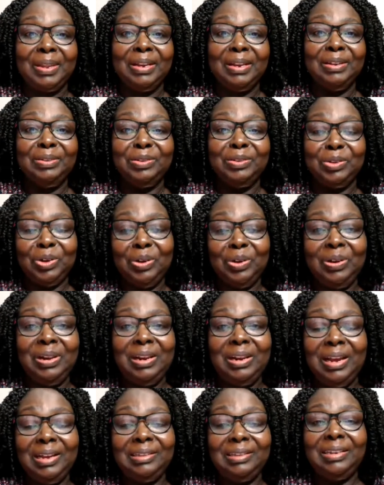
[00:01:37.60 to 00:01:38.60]
Don't
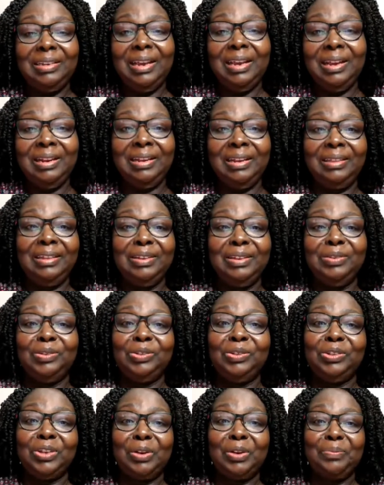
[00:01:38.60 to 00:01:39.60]
let anything
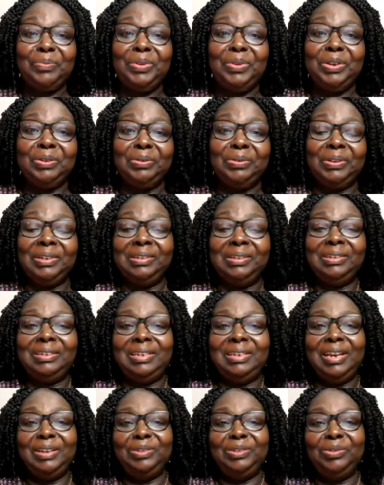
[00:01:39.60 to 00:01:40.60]
stop you this
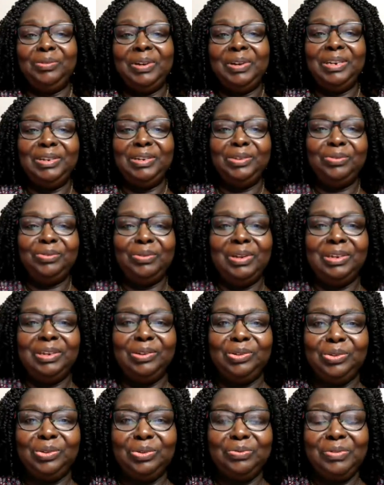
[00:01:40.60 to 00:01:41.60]
year,
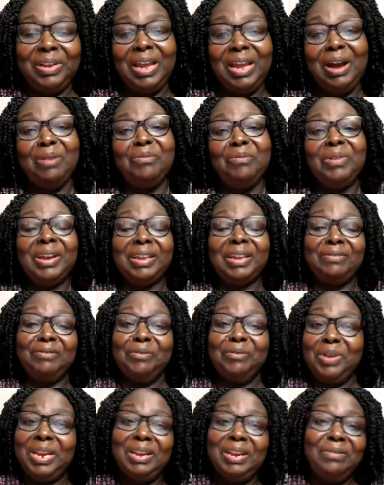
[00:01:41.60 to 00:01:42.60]
2022. We are
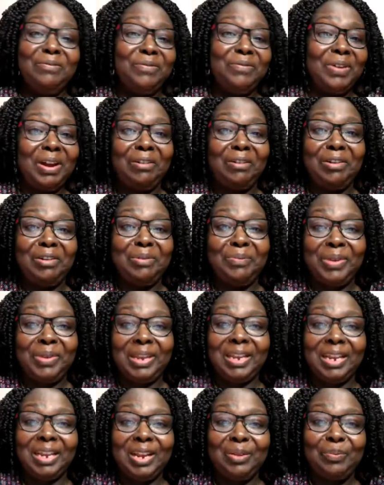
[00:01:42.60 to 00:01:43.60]
winning very
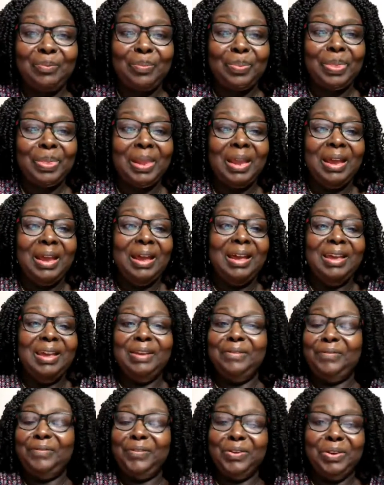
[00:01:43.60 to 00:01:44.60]
big.
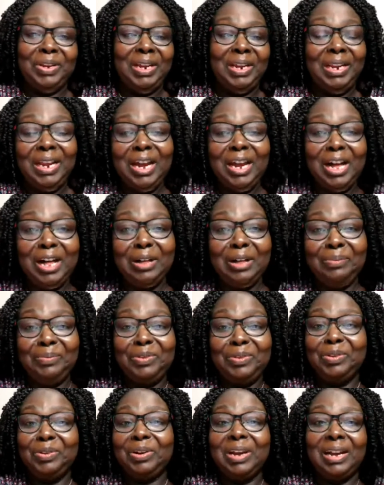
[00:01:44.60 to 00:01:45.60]
If you need help,
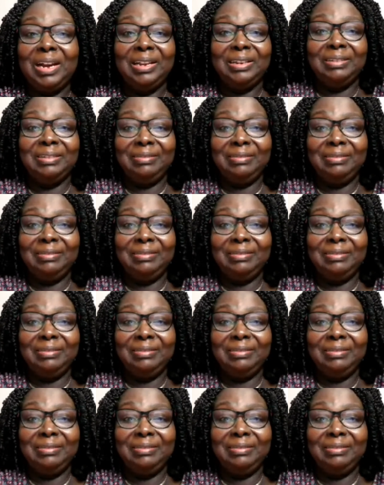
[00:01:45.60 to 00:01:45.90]
you can